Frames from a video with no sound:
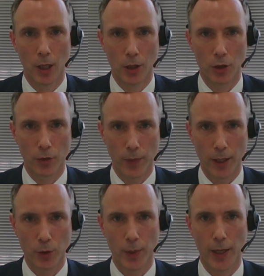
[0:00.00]

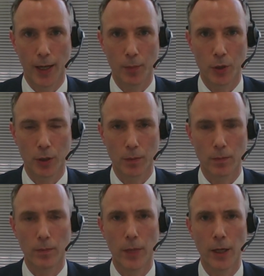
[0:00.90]
SoftBank's been absent.
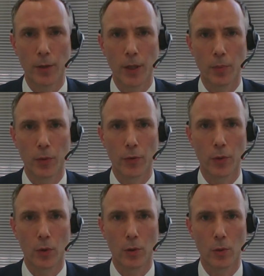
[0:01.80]
Many people
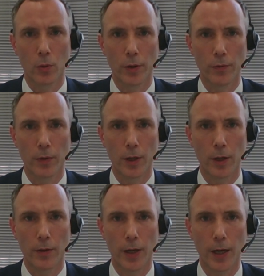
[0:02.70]
thought with
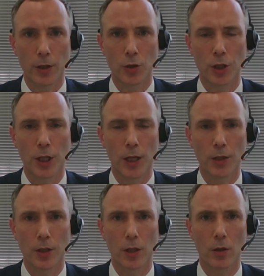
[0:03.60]
uh, the extra
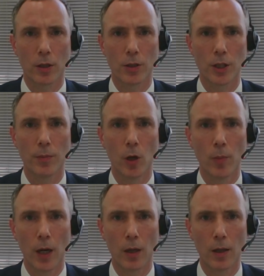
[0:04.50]
shares they got in
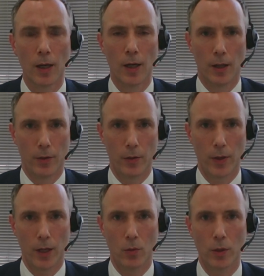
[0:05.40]
T-Mobile that
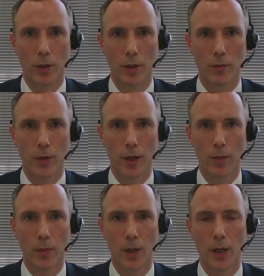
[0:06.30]
that would give
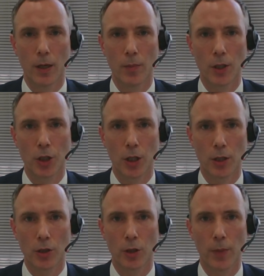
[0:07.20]
them um, a
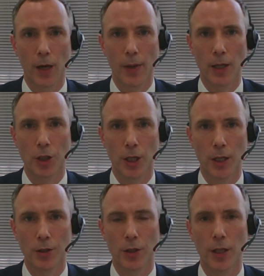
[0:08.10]
chance to buy back
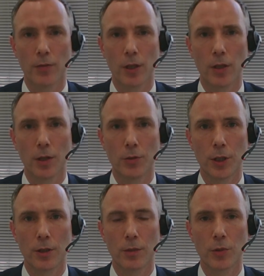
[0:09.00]
shares. They even
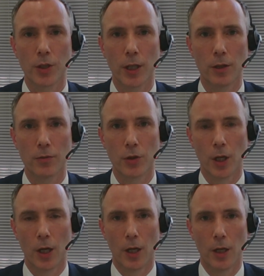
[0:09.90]
noted themselves,
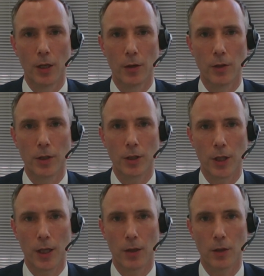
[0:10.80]
you know, the
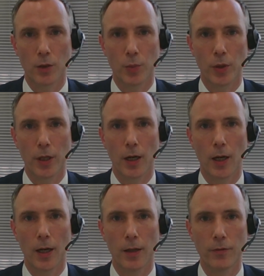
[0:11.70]
discount is pretty
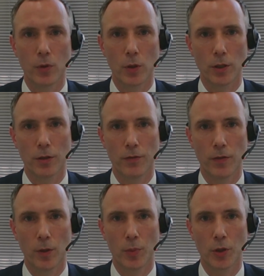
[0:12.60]
high, 40 to
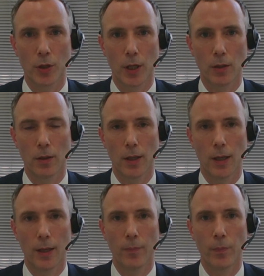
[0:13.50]
50 percent,
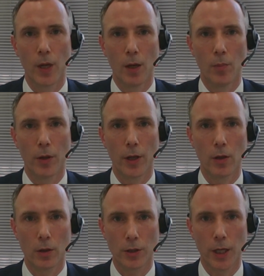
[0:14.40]
um, but they're
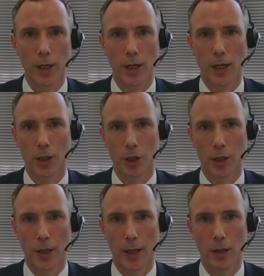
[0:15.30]
not taking
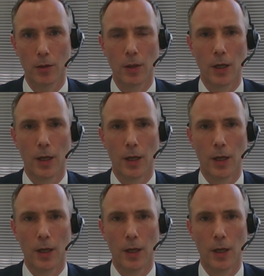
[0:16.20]
action now.